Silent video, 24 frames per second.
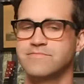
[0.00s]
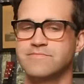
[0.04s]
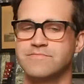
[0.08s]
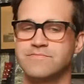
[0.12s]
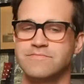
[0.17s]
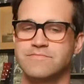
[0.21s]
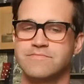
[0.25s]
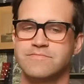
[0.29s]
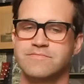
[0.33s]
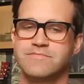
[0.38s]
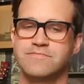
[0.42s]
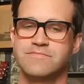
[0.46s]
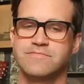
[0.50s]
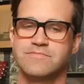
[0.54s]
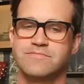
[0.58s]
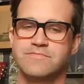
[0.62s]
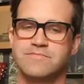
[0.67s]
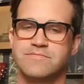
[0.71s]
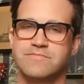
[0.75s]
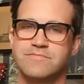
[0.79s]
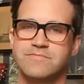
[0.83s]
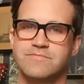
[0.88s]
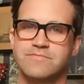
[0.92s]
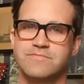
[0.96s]

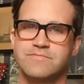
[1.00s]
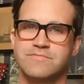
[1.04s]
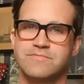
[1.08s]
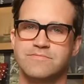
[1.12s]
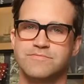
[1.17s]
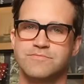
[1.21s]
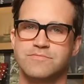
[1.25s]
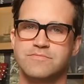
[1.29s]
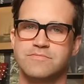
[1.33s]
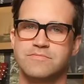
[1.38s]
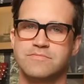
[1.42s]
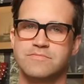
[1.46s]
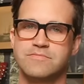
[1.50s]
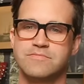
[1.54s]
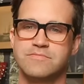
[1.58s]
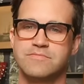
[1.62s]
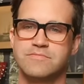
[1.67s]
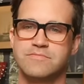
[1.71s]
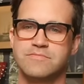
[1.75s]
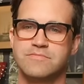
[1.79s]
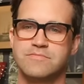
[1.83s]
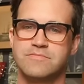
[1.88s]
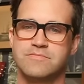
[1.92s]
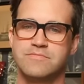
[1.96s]

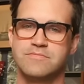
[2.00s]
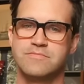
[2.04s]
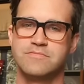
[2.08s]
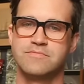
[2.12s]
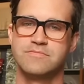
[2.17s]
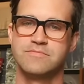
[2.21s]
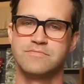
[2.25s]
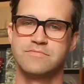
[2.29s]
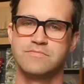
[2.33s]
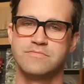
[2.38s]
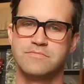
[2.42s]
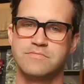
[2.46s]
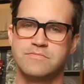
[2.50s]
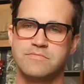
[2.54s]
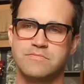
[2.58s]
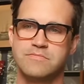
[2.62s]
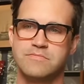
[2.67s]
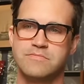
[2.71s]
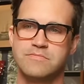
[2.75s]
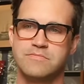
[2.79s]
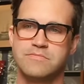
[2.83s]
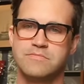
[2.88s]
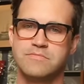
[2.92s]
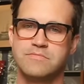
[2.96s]

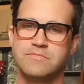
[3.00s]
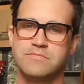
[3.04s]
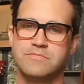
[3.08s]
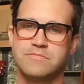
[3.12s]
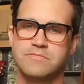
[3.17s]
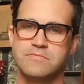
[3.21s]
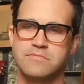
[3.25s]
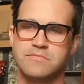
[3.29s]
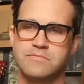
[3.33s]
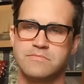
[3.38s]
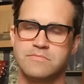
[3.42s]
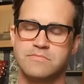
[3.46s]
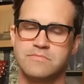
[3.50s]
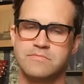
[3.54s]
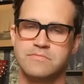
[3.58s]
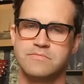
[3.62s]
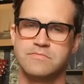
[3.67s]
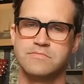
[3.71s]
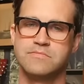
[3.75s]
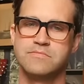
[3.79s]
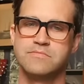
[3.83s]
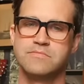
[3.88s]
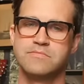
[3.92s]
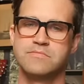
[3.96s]

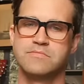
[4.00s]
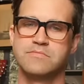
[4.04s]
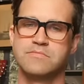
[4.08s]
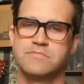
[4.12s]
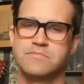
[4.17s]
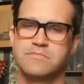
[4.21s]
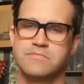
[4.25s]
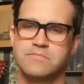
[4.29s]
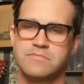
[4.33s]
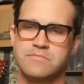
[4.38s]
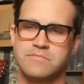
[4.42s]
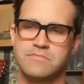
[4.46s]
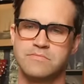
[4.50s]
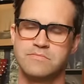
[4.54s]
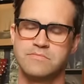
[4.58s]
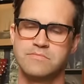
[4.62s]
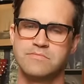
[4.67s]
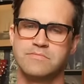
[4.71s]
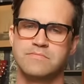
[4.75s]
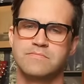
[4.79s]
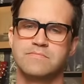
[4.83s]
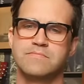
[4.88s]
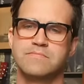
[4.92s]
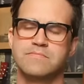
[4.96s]

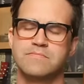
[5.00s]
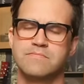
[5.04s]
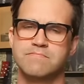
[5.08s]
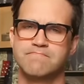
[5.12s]
The person shown says nothing.